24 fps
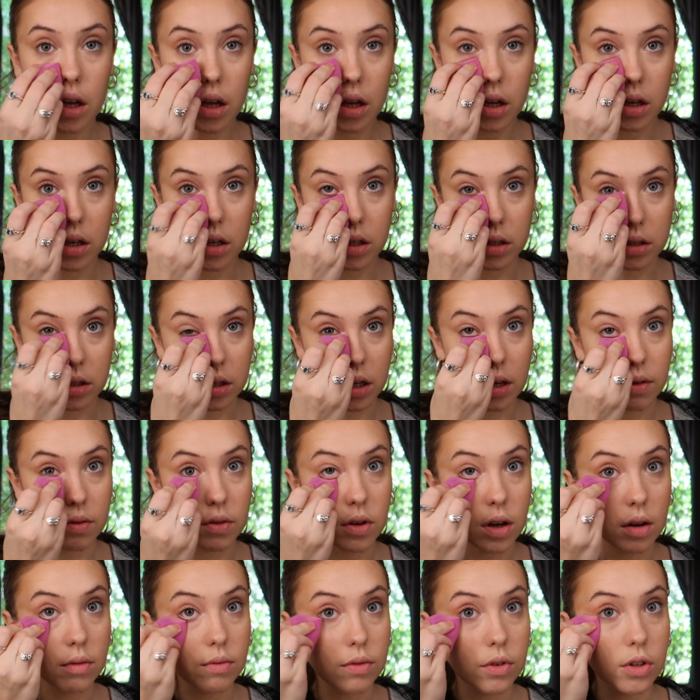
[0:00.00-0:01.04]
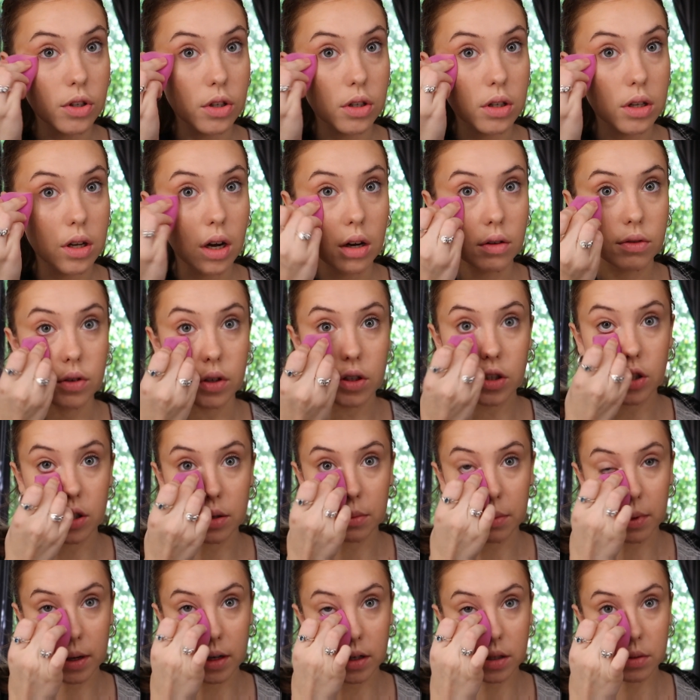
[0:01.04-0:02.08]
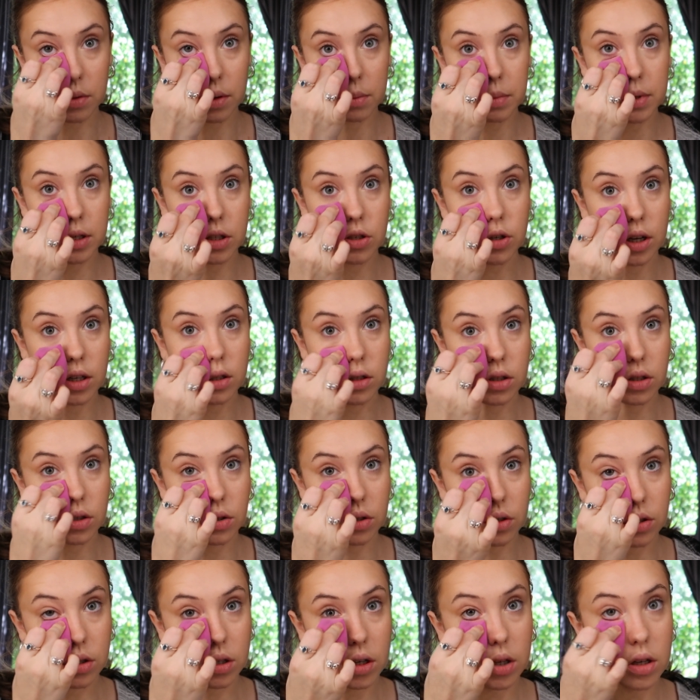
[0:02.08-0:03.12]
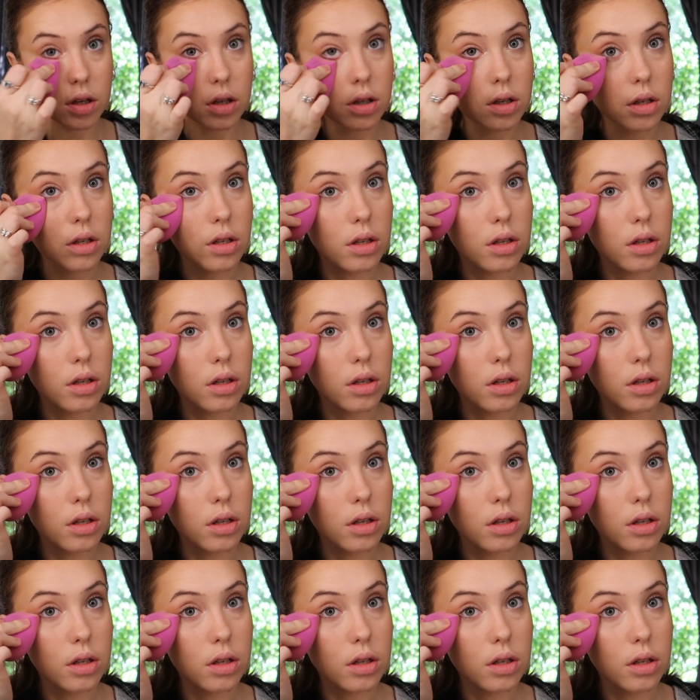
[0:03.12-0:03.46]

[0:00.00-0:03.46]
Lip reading: It doesn't give coverage. It might as well be translucent.